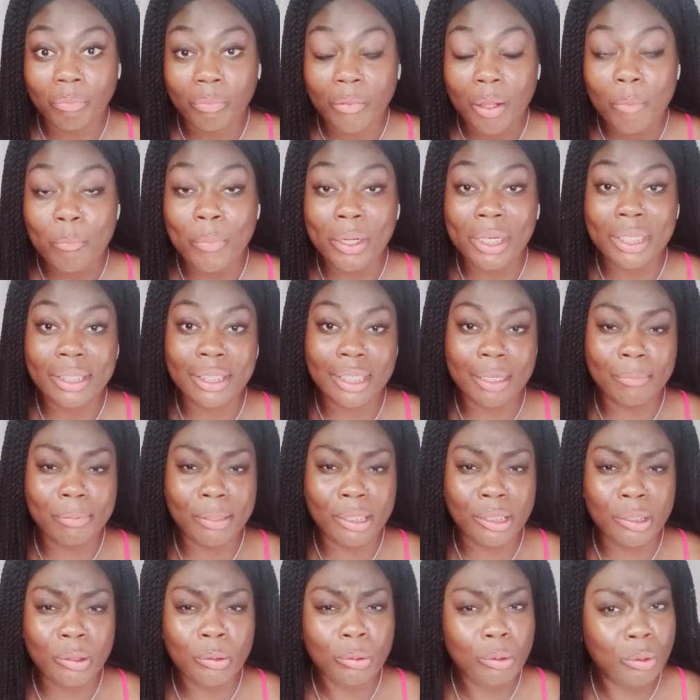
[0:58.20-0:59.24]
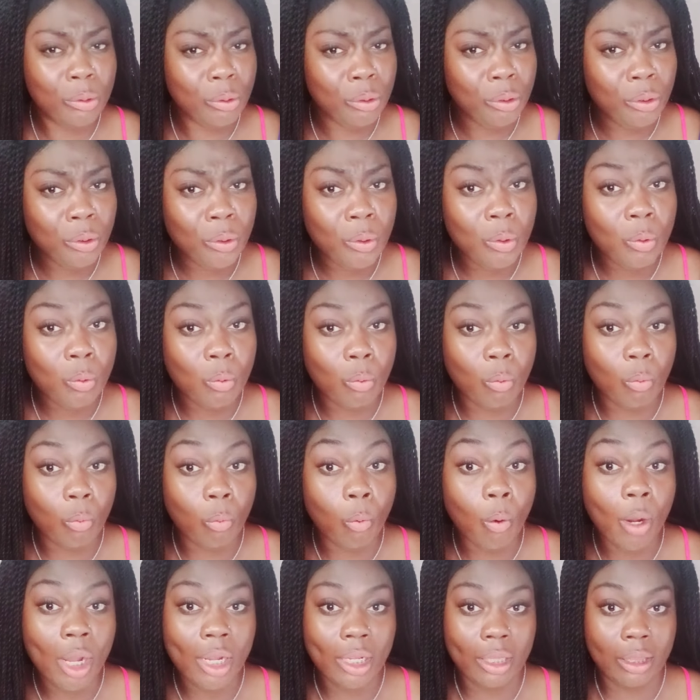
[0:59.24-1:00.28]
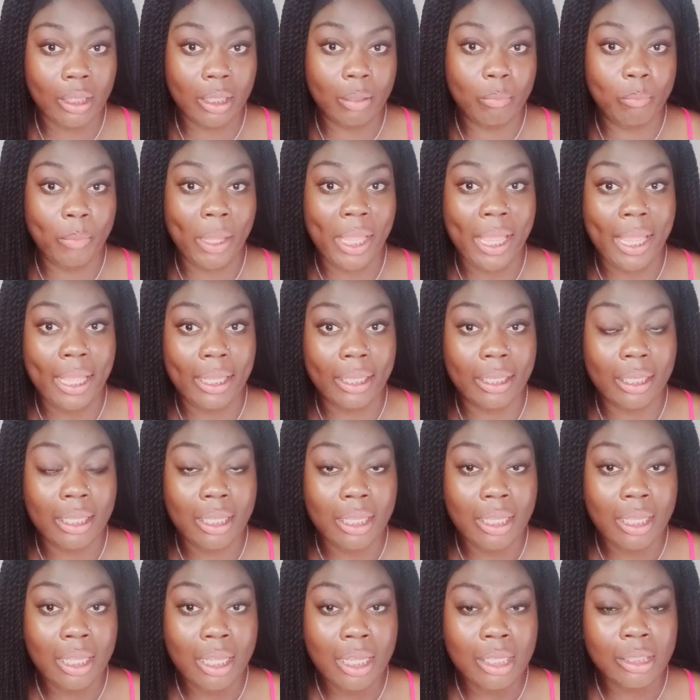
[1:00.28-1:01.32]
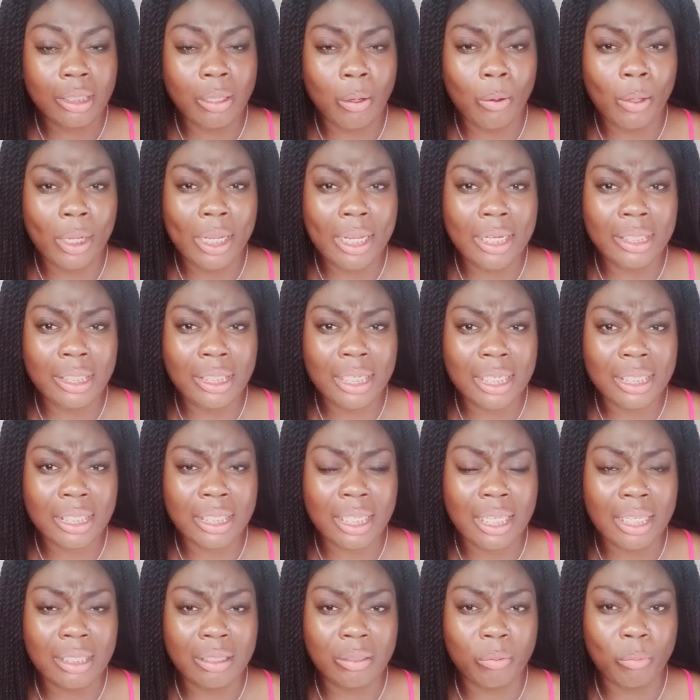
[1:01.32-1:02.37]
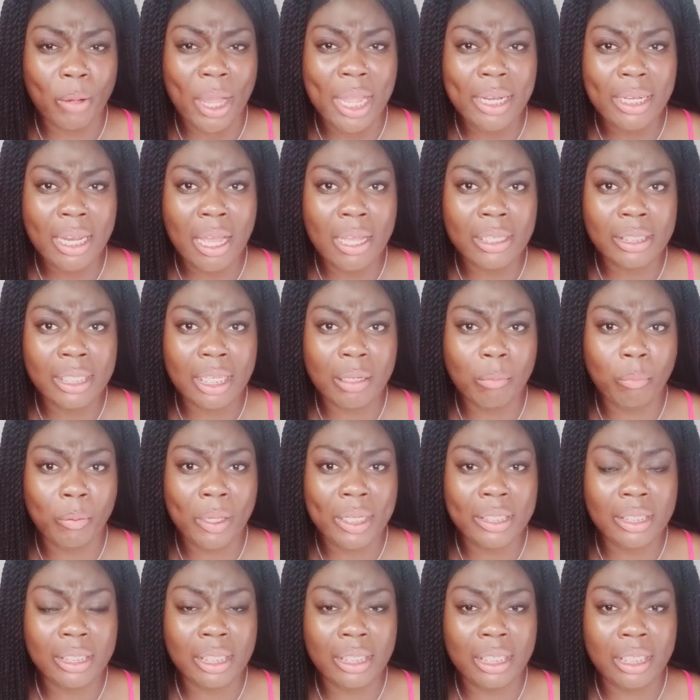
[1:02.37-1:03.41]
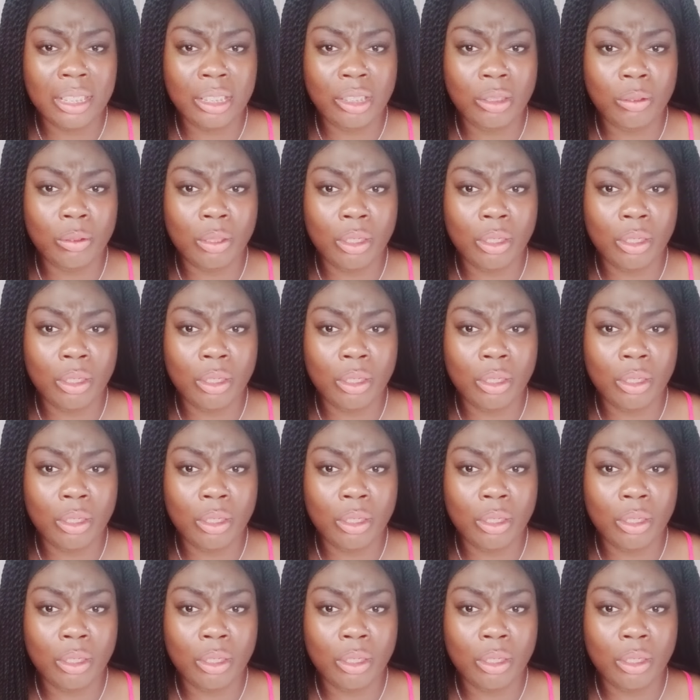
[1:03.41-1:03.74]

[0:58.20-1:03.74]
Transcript: But it's up to you. Do you want them back? So it's just, it's right now, is at a place to get you to